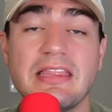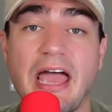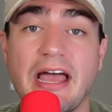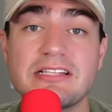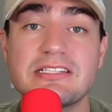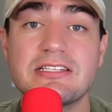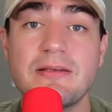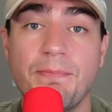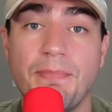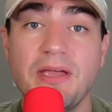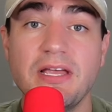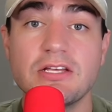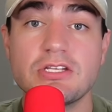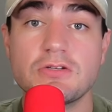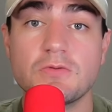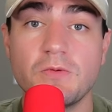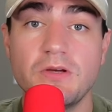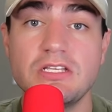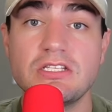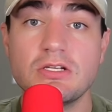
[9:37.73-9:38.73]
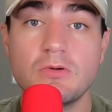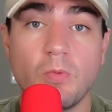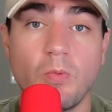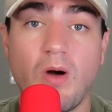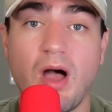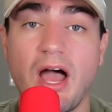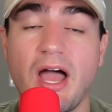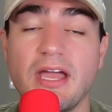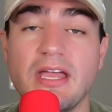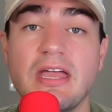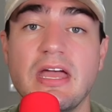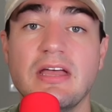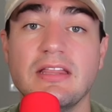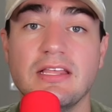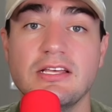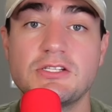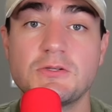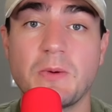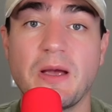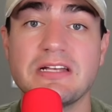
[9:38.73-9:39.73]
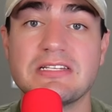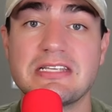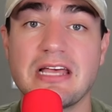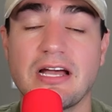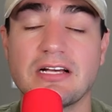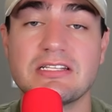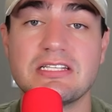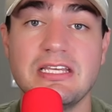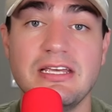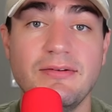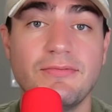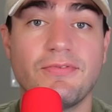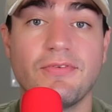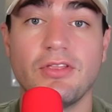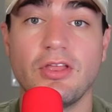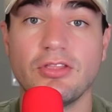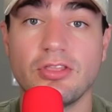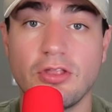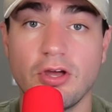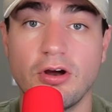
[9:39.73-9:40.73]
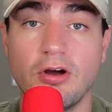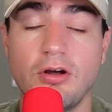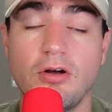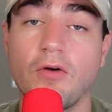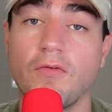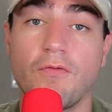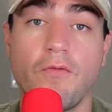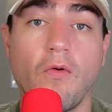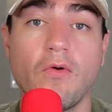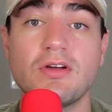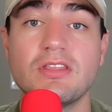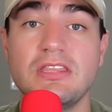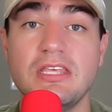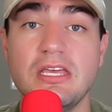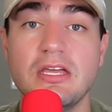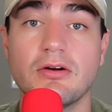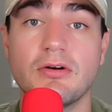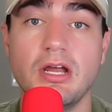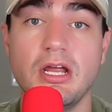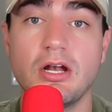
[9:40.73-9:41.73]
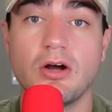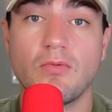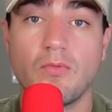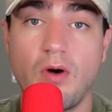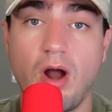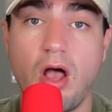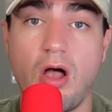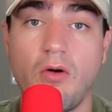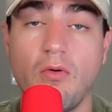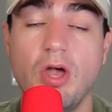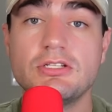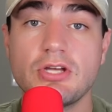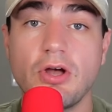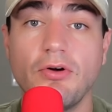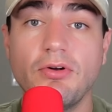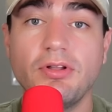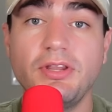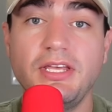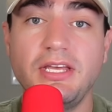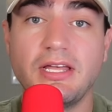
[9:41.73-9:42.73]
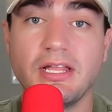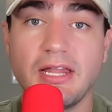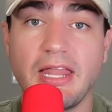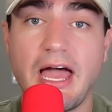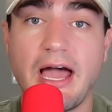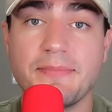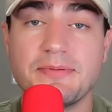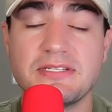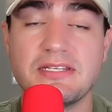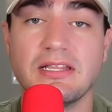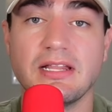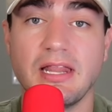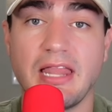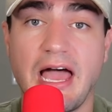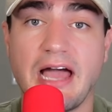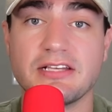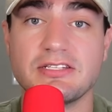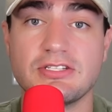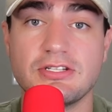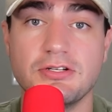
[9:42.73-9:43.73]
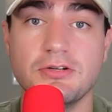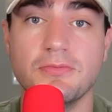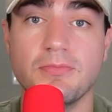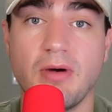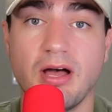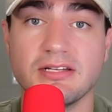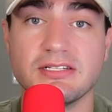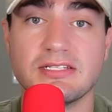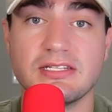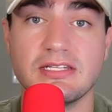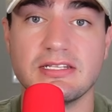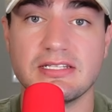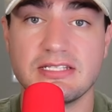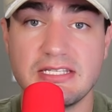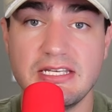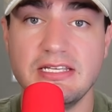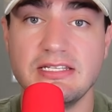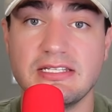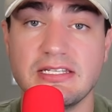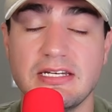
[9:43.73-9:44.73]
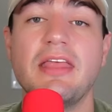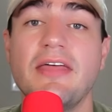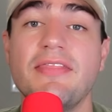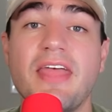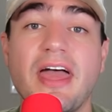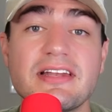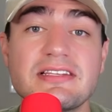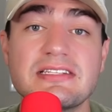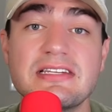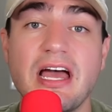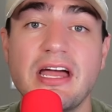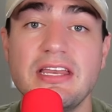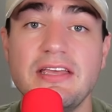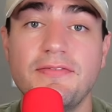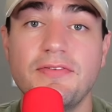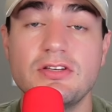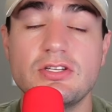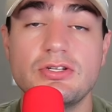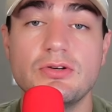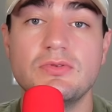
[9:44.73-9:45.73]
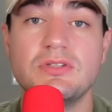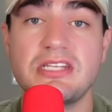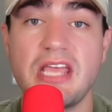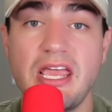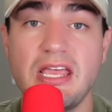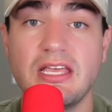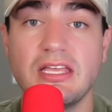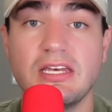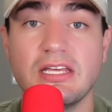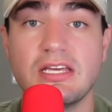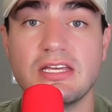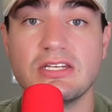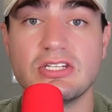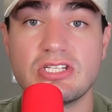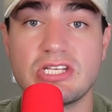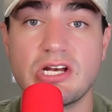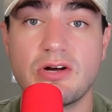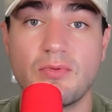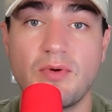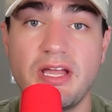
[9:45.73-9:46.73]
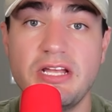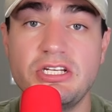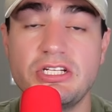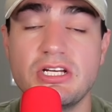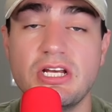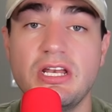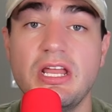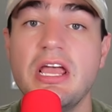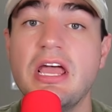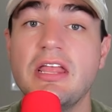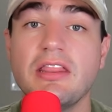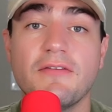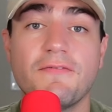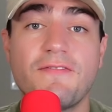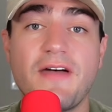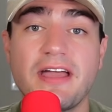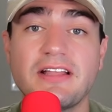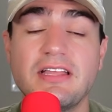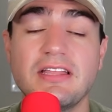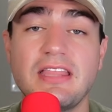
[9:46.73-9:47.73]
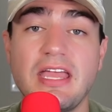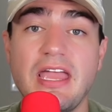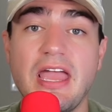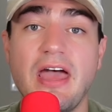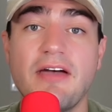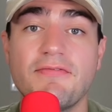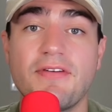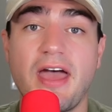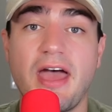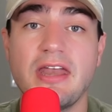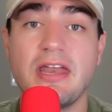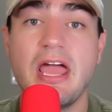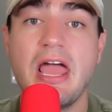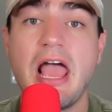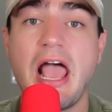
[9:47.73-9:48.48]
that's the biggest reason why this Red Sox team, for the third or fourth year in a row, totally collapsed in the last last 2 months of the season. And that's not even to take into consideration the fact that they have had